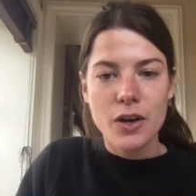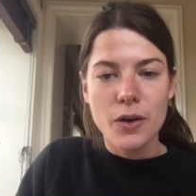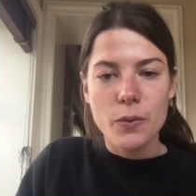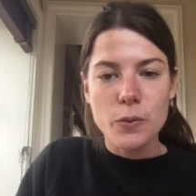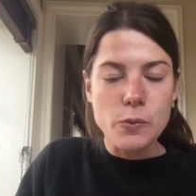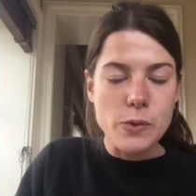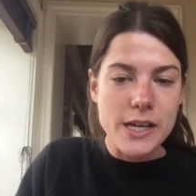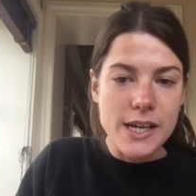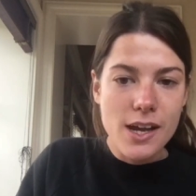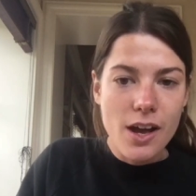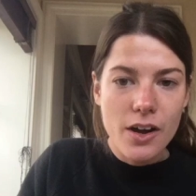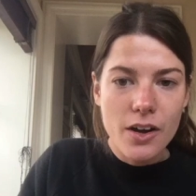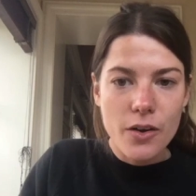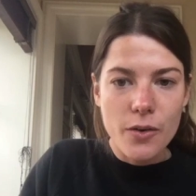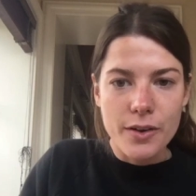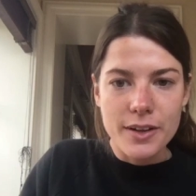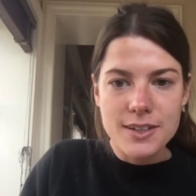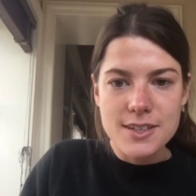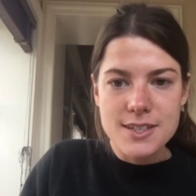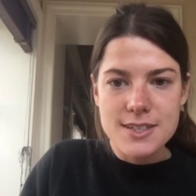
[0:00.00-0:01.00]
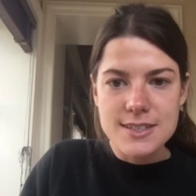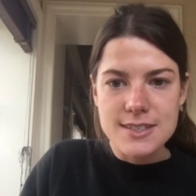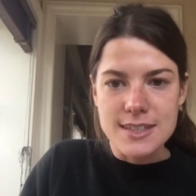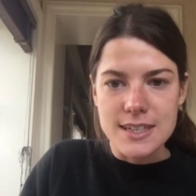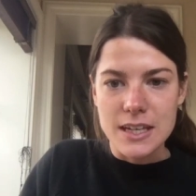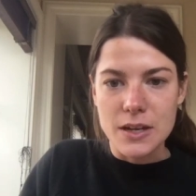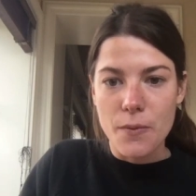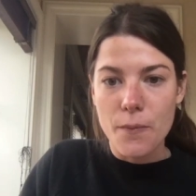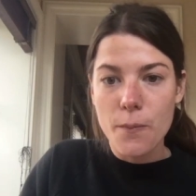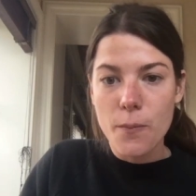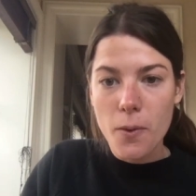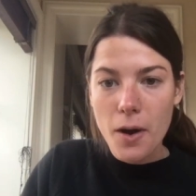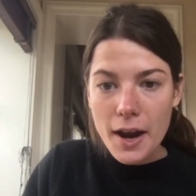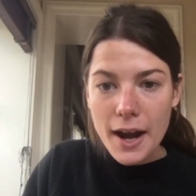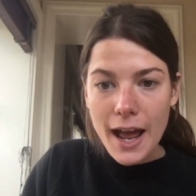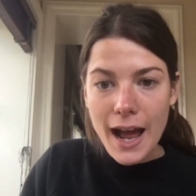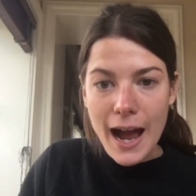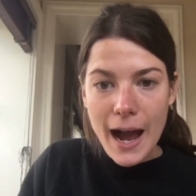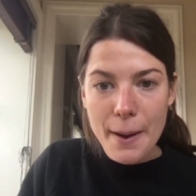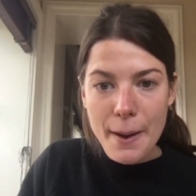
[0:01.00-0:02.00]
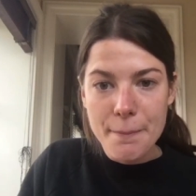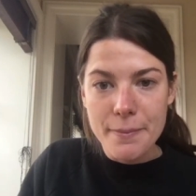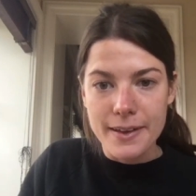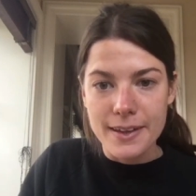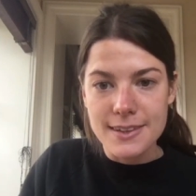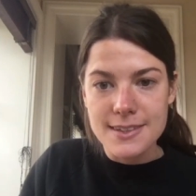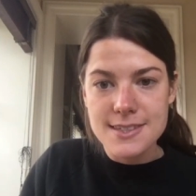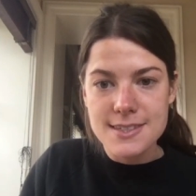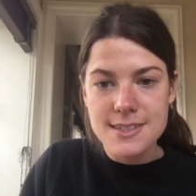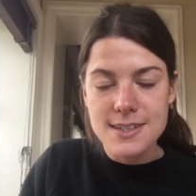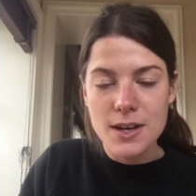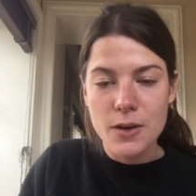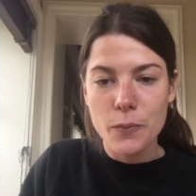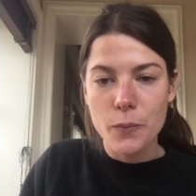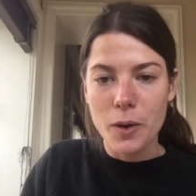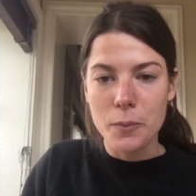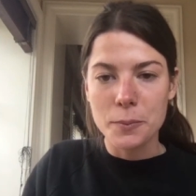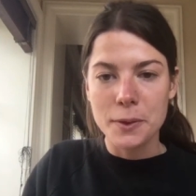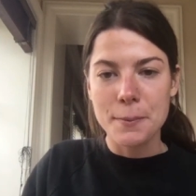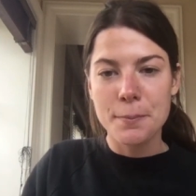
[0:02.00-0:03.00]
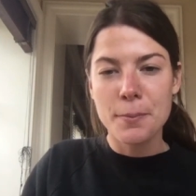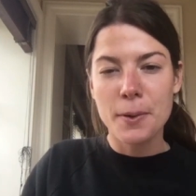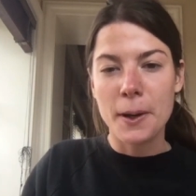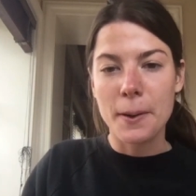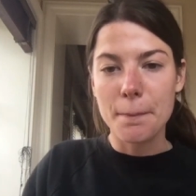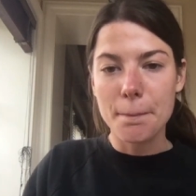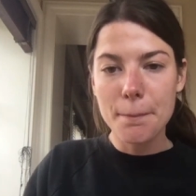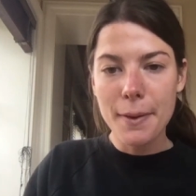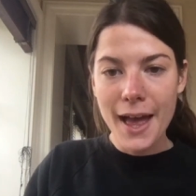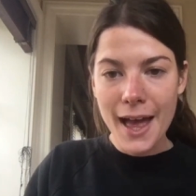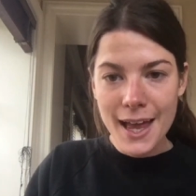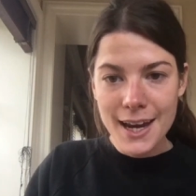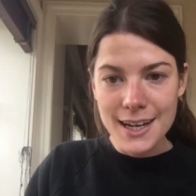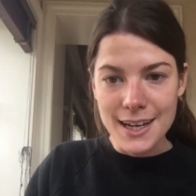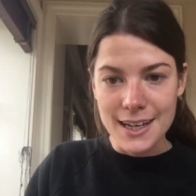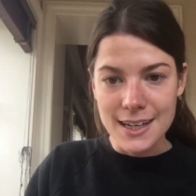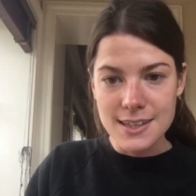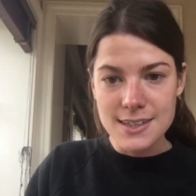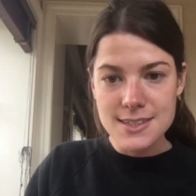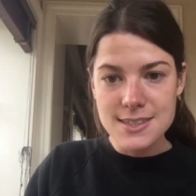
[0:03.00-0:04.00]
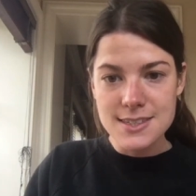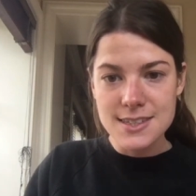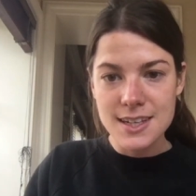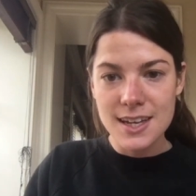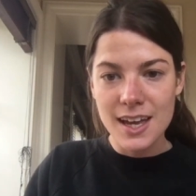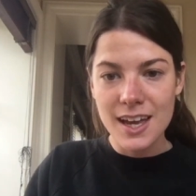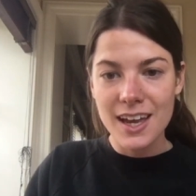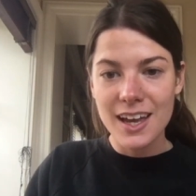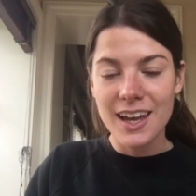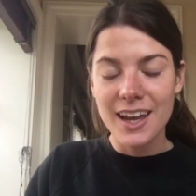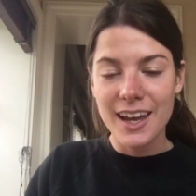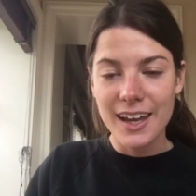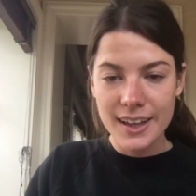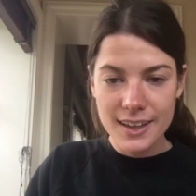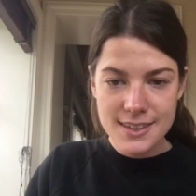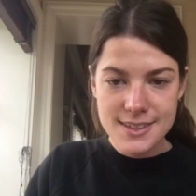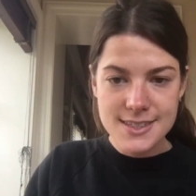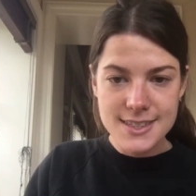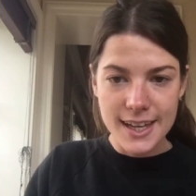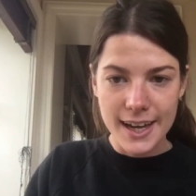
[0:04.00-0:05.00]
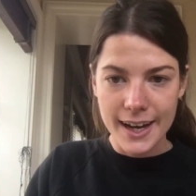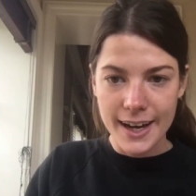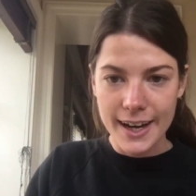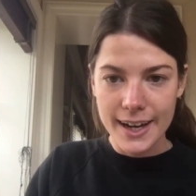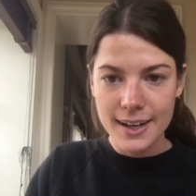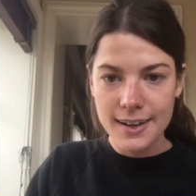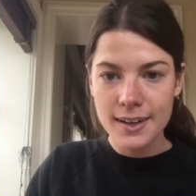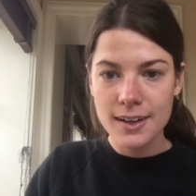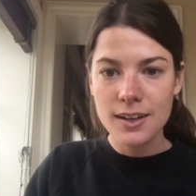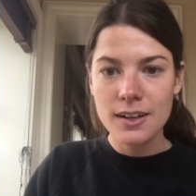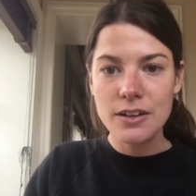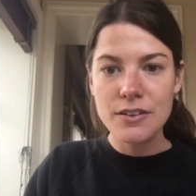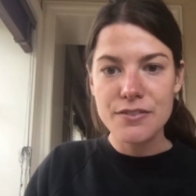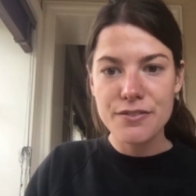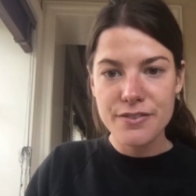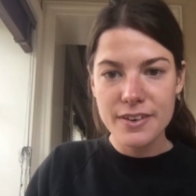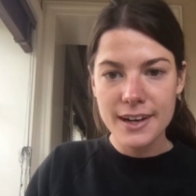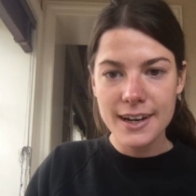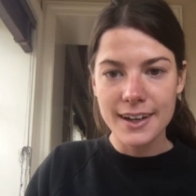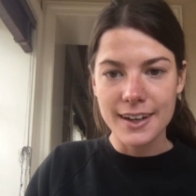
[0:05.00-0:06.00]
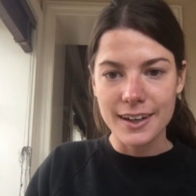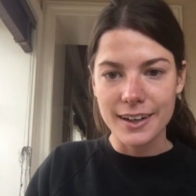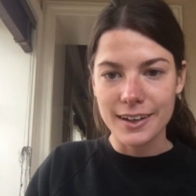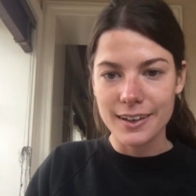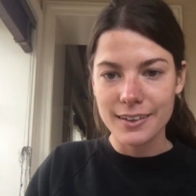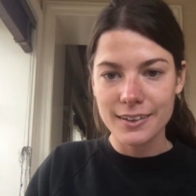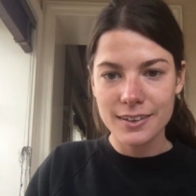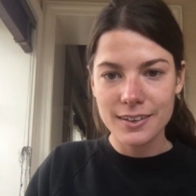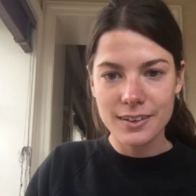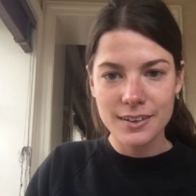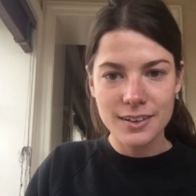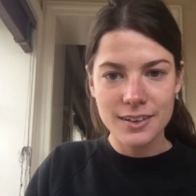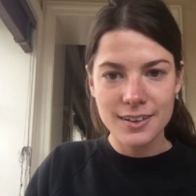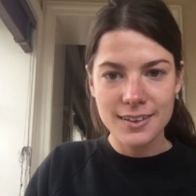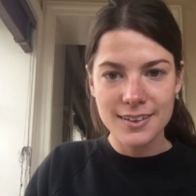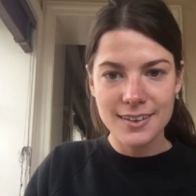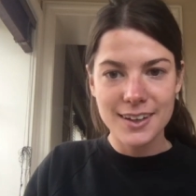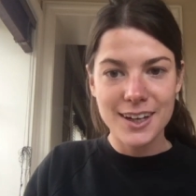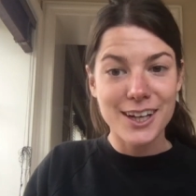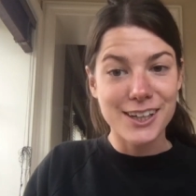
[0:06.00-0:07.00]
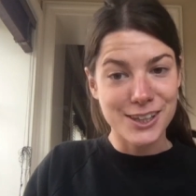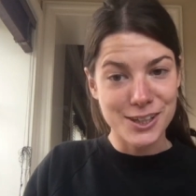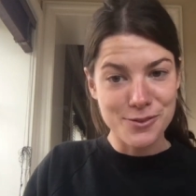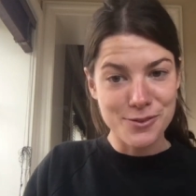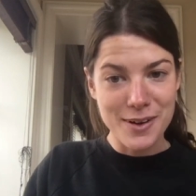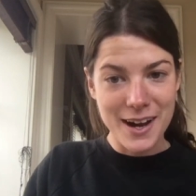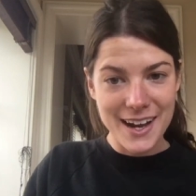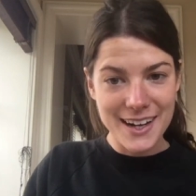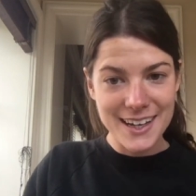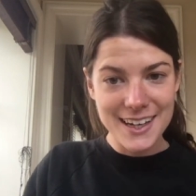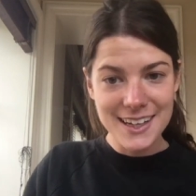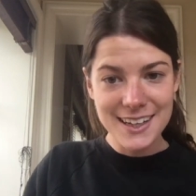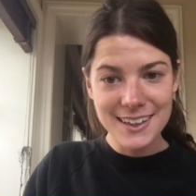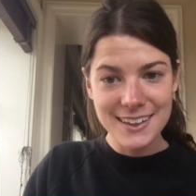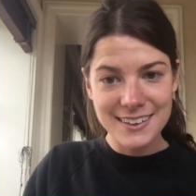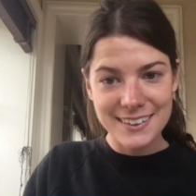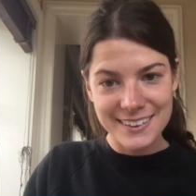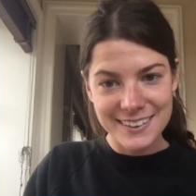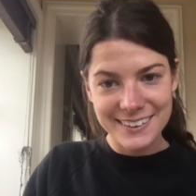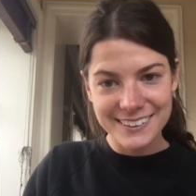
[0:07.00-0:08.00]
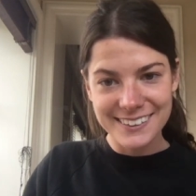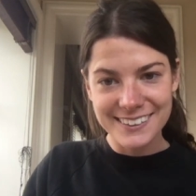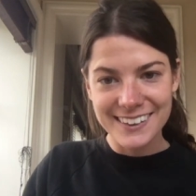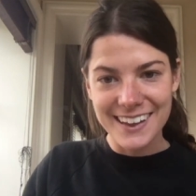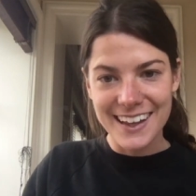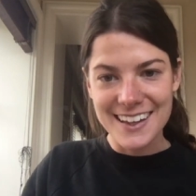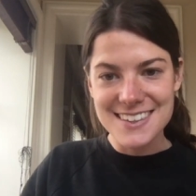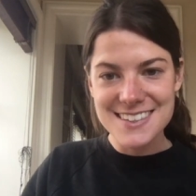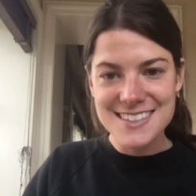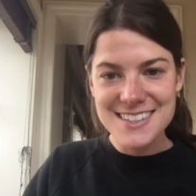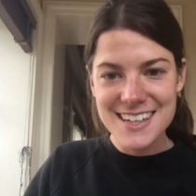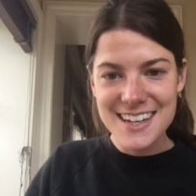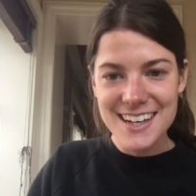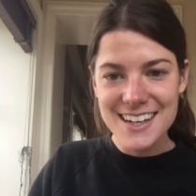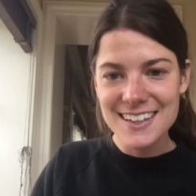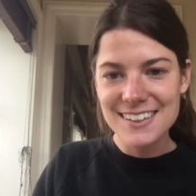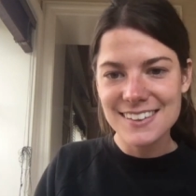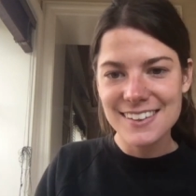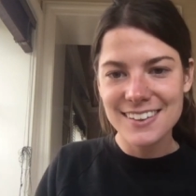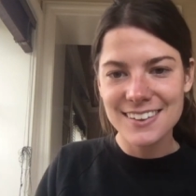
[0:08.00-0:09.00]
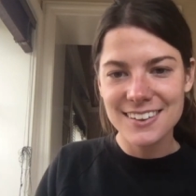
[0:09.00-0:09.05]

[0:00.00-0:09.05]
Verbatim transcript: We are going to see what happens when we put pennies inside vinegar. Are you ready? Let's see.